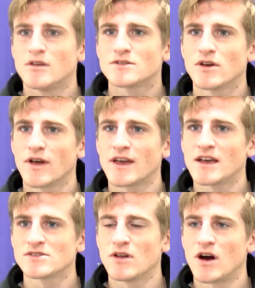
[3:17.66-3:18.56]
So like
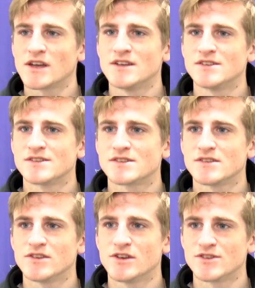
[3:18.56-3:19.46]
as long as
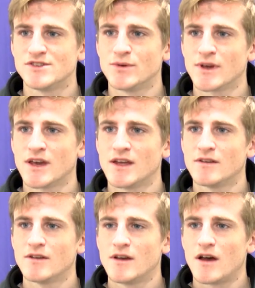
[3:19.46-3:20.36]
you're doing it
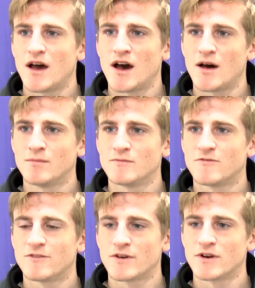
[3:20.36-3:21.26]

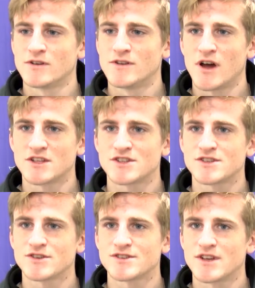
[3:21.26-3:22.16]
for not
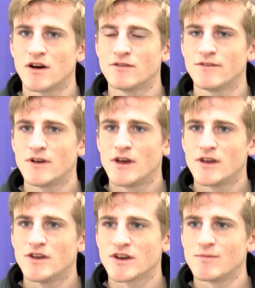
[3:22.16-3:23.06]
just yourself,
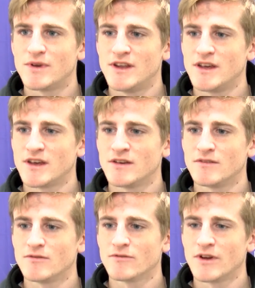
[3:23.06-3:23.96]
you're competing
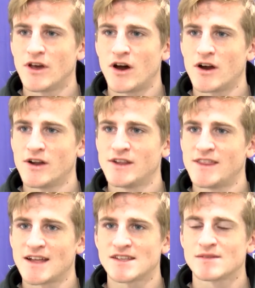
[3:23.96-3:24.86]
really hard, and
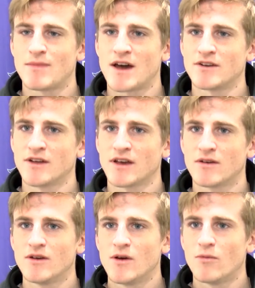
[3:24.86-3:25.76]
that doesn't matter like
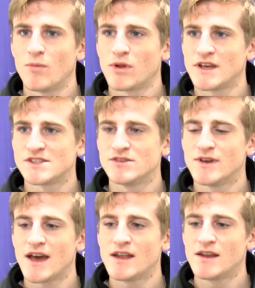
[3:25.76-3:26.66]
what place you
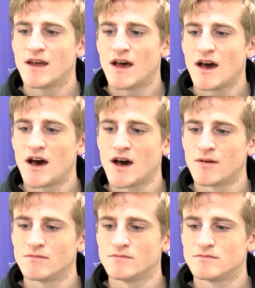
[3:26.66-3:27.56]
get.
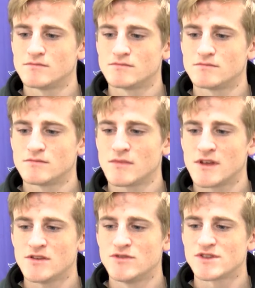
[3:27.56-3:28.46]

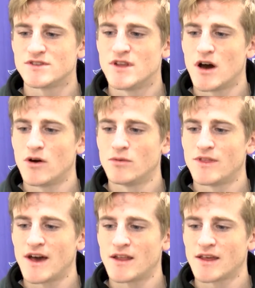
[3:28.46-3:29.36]
You just know
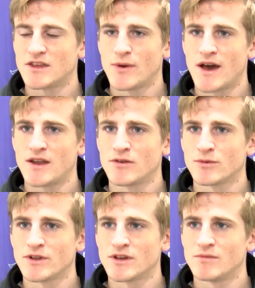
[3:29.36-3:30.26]
that like you had a
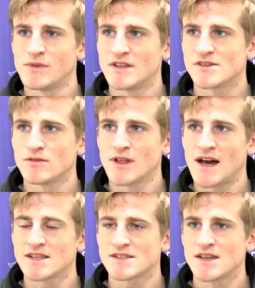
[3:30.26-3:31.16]
really good meet. So
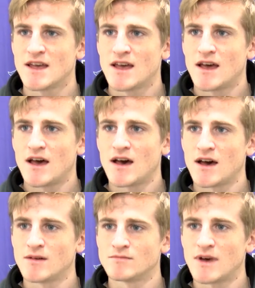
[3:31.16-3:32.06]
last
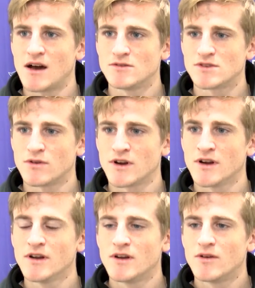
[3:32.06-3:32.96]

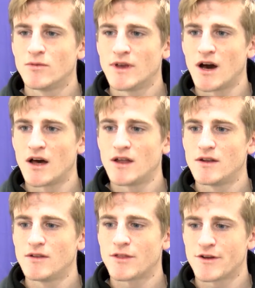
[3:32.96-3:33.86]
outdoor, we got
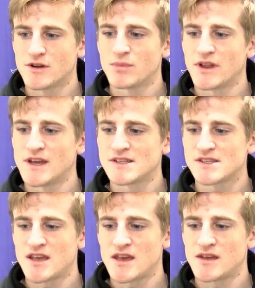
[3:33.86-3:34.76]
third place
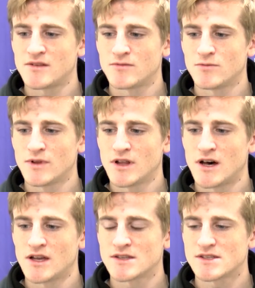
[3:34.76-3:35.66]
and
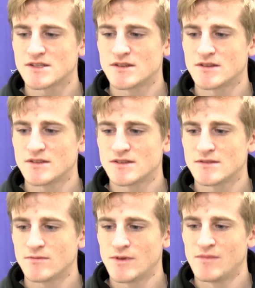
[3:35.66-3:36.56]

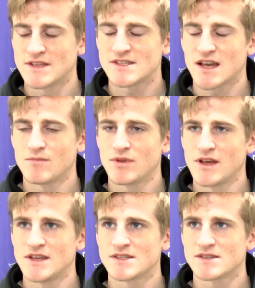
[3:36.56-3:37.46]
we missed second
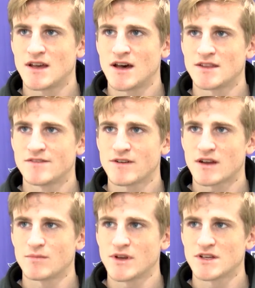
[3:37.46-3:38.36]
place to
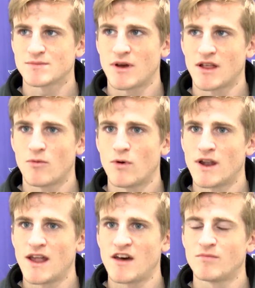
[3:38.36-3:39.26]
Franklin Pierce by like
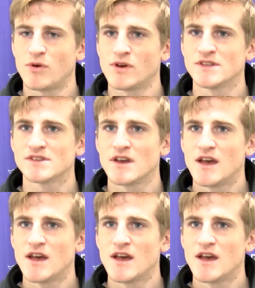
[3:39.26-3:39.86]
1.5 points.